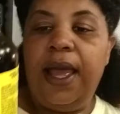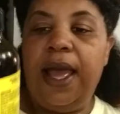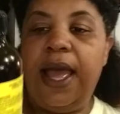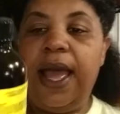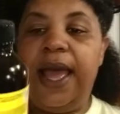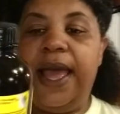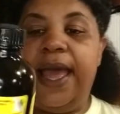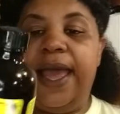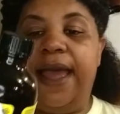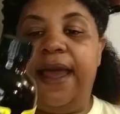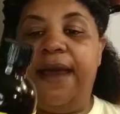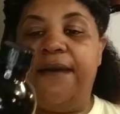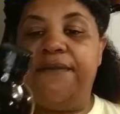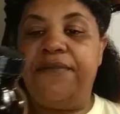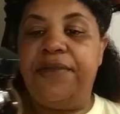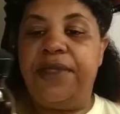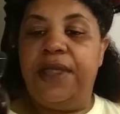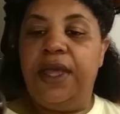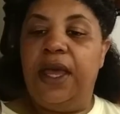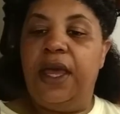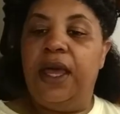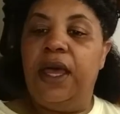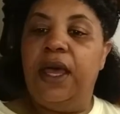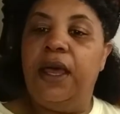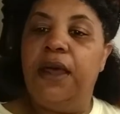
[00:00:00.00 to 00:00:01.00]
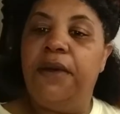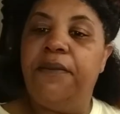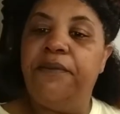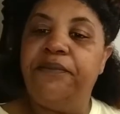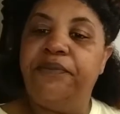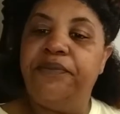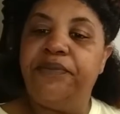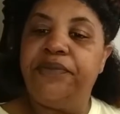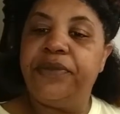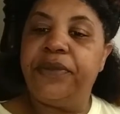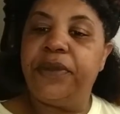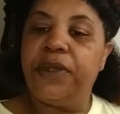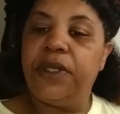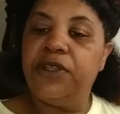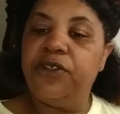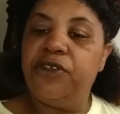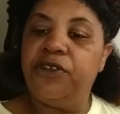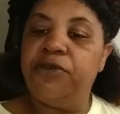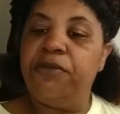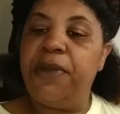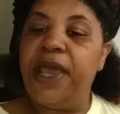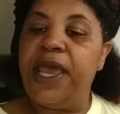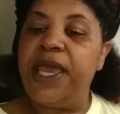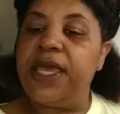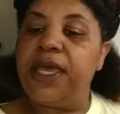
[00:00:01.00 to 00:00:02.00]
I have the
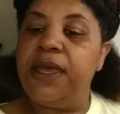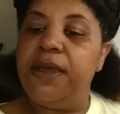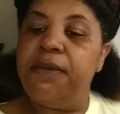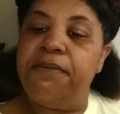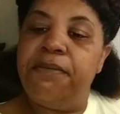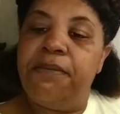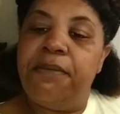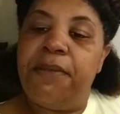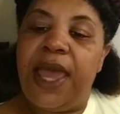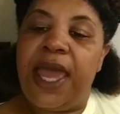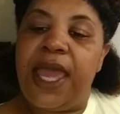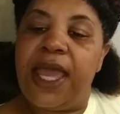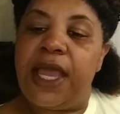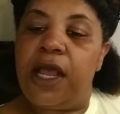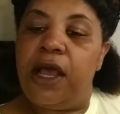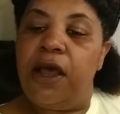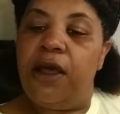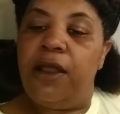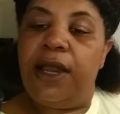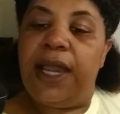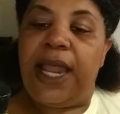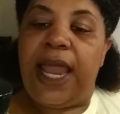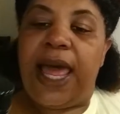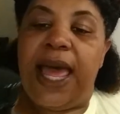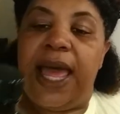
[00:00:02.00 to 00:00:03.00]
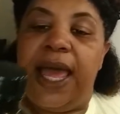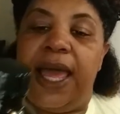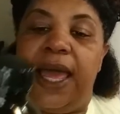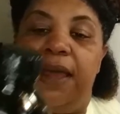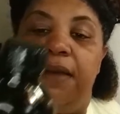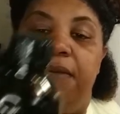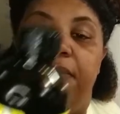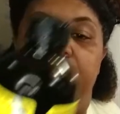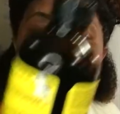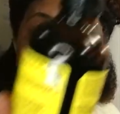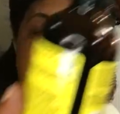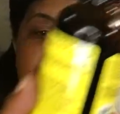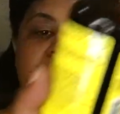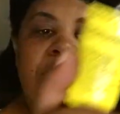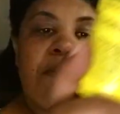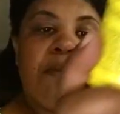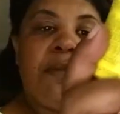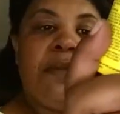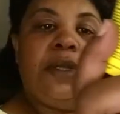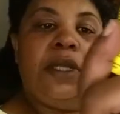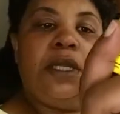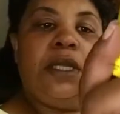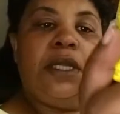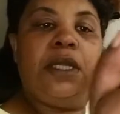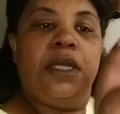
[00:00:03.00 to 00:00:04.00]
Jamaican mango lime.
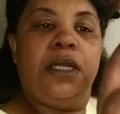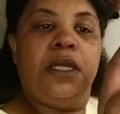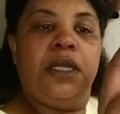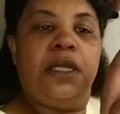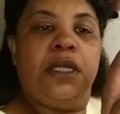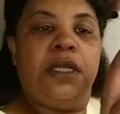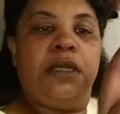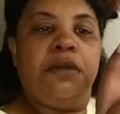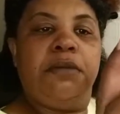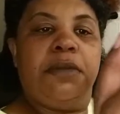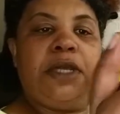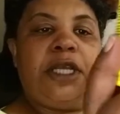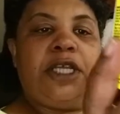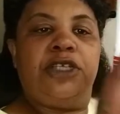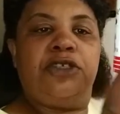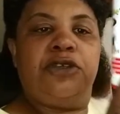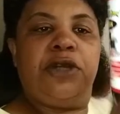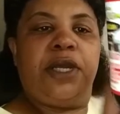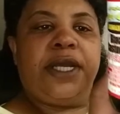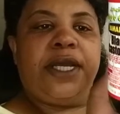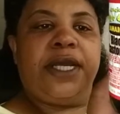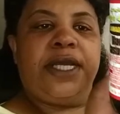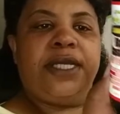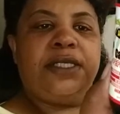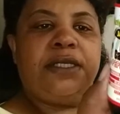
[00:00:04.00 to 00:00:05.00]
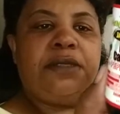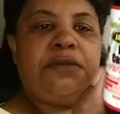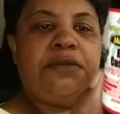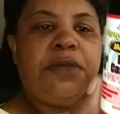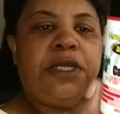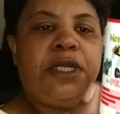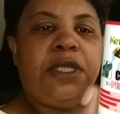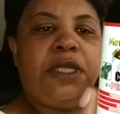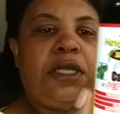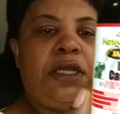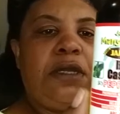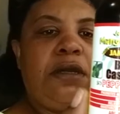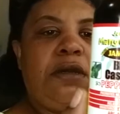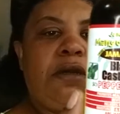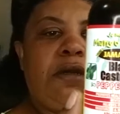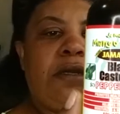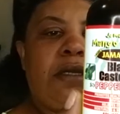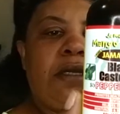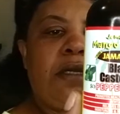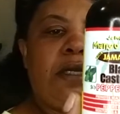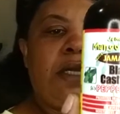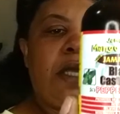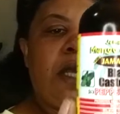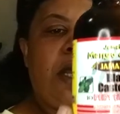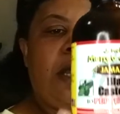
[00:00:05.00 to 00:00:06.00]
Make sure I got some in here.
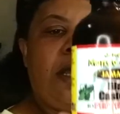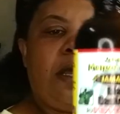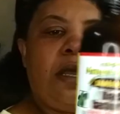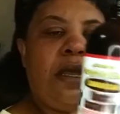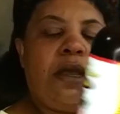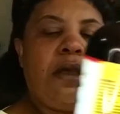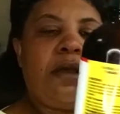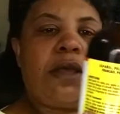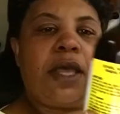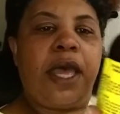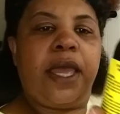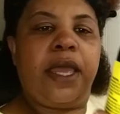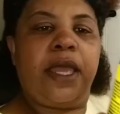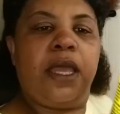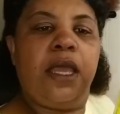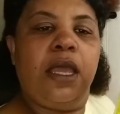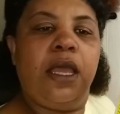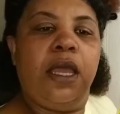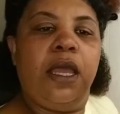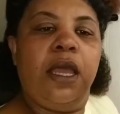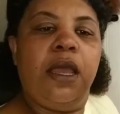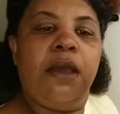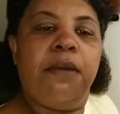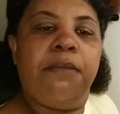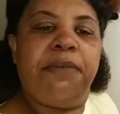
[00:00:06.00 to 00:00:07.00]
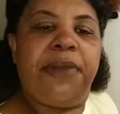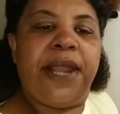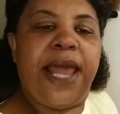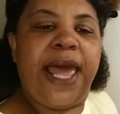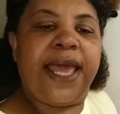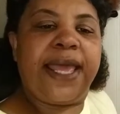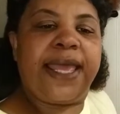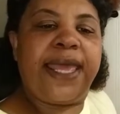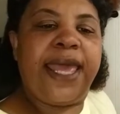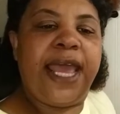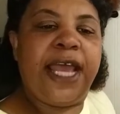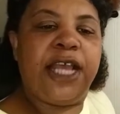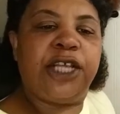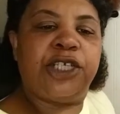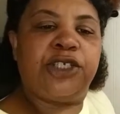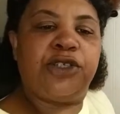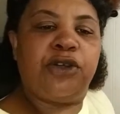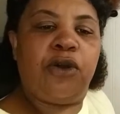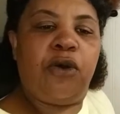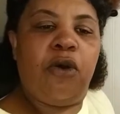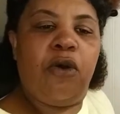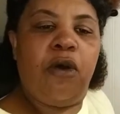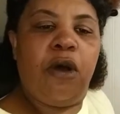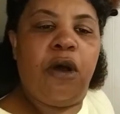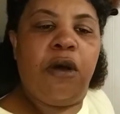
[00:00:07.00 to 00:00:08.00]
Yeah, okay. Black
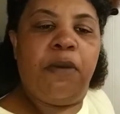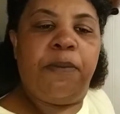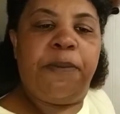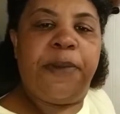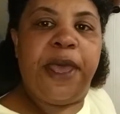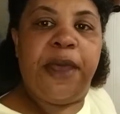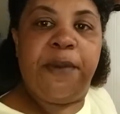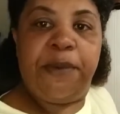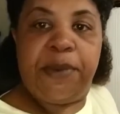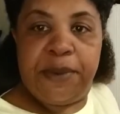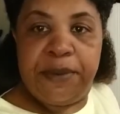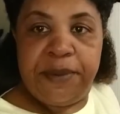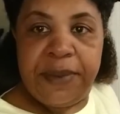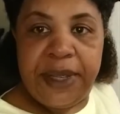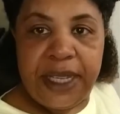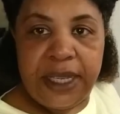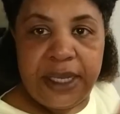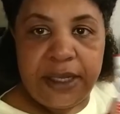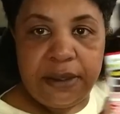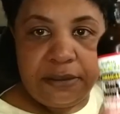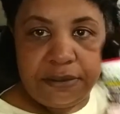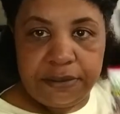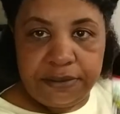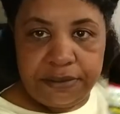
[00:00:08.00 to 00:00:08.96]
castor oil peppermint.